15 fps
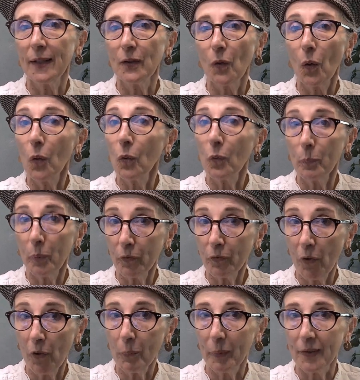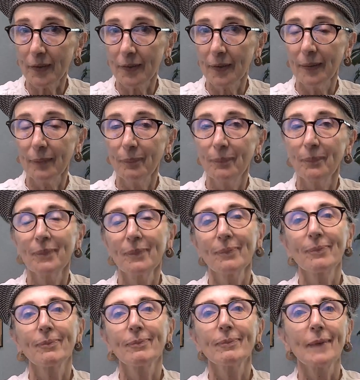or performance.
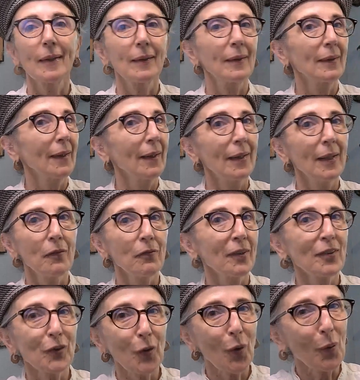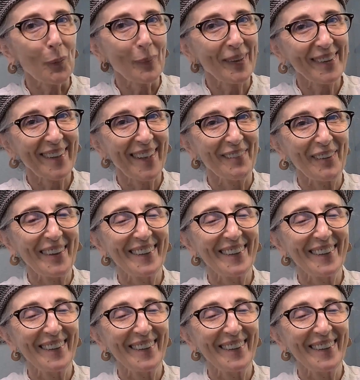If a storm is coming.